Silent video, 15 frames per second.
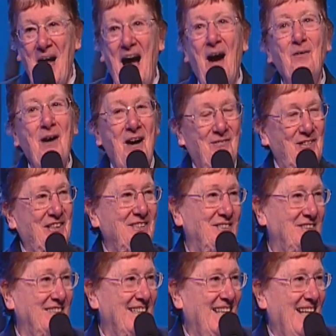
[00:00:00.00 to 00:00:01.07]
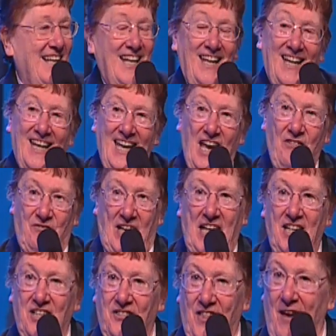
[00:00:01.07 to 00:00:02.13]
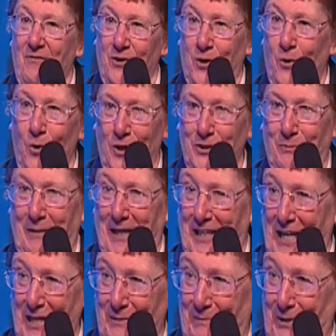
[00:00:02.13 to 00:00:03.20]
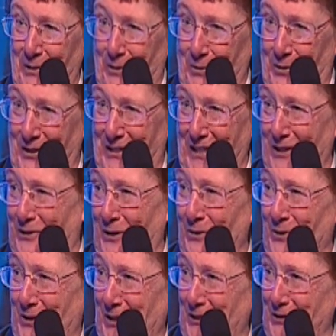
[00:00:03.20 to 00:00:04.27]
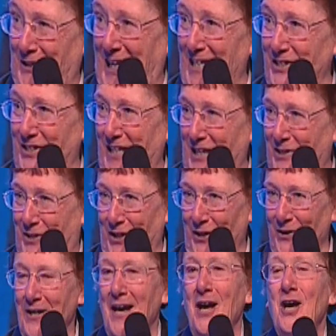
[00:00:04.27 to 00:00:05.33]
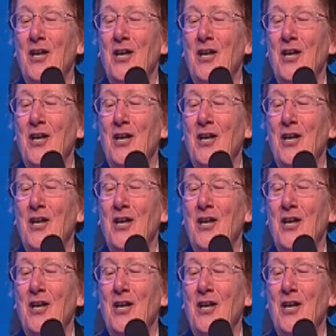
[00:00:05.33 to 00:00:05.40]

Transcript: However, if Edith ever calls me and asks me to do the liturgical dance next year,